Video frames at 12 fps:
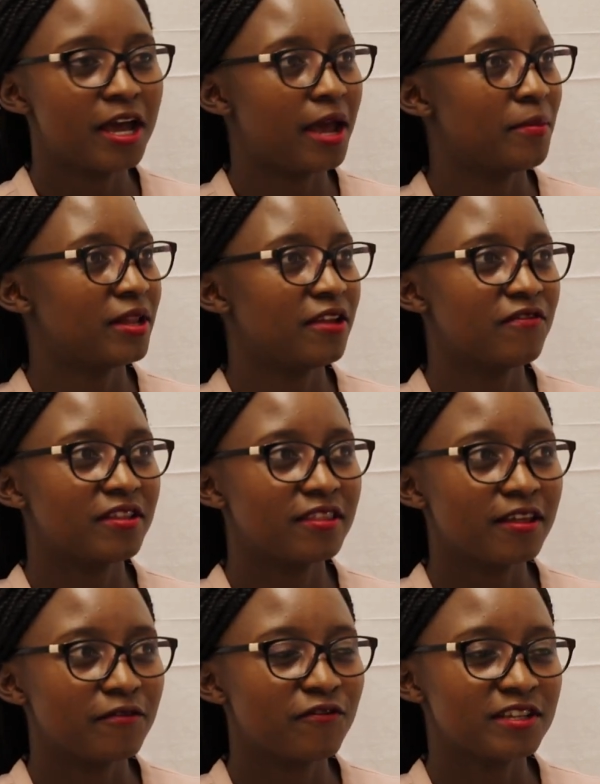I mean,
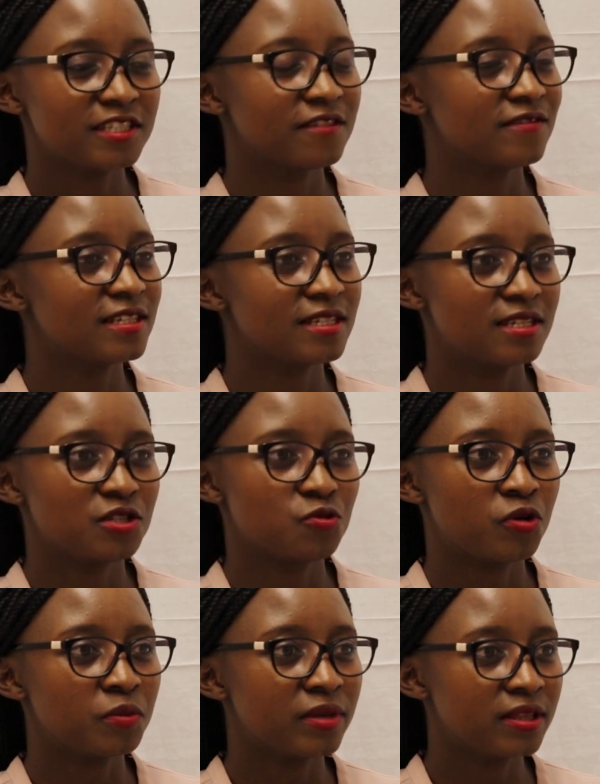even the festive seasons
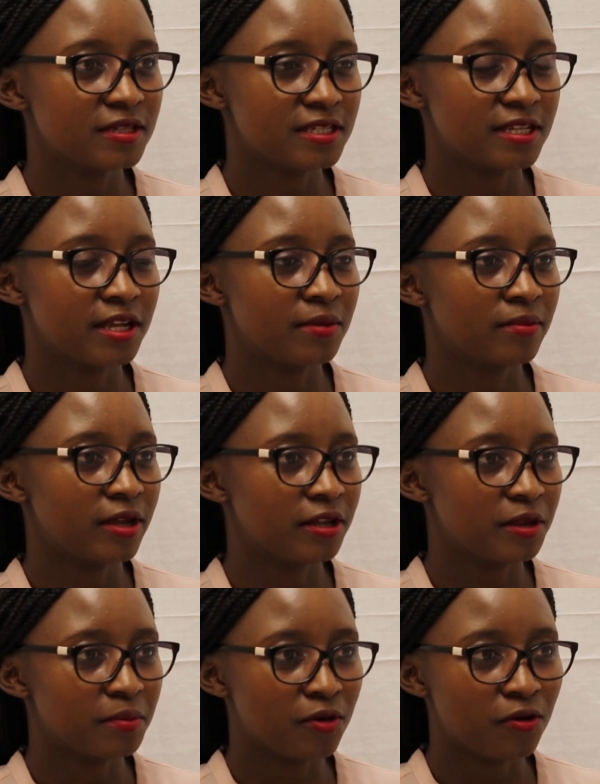won't be the same
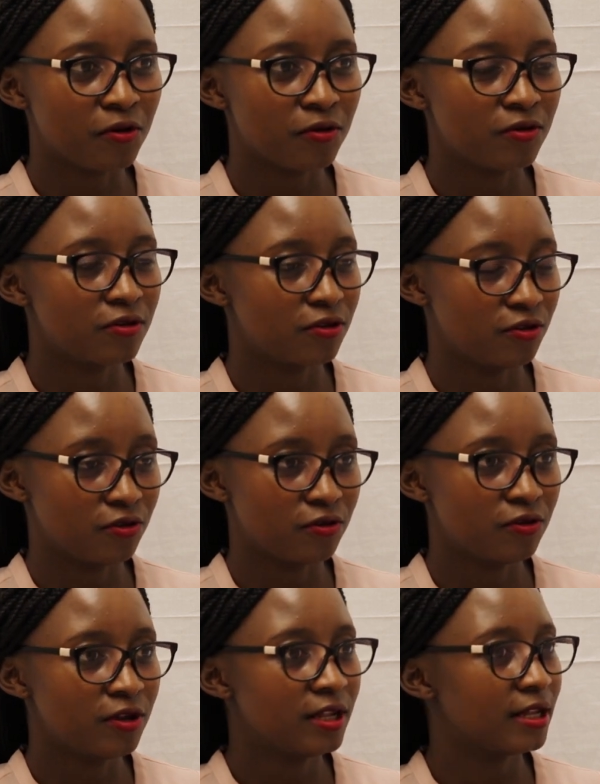anymore, you know.